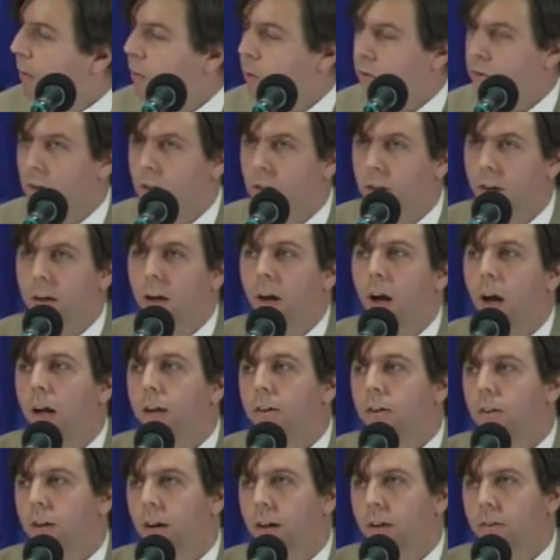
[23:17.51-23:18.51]
was in the
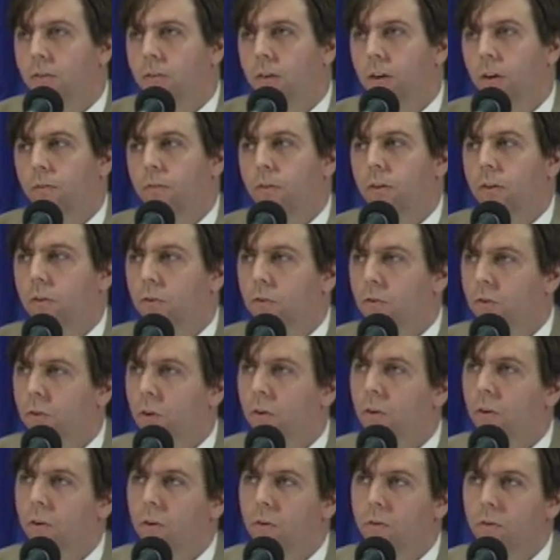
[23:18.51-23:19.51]
context of
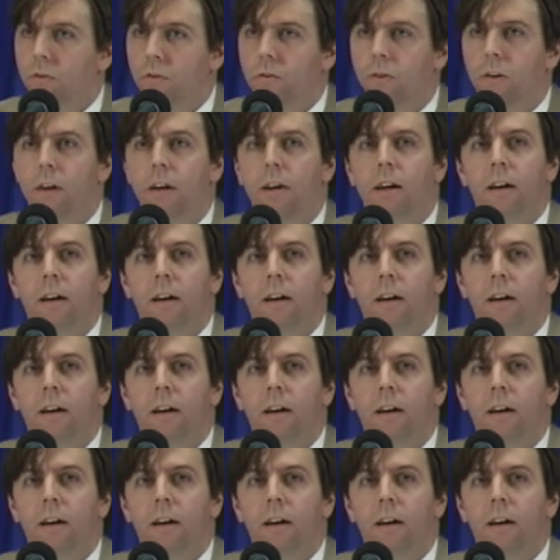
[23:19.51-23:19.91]
concerns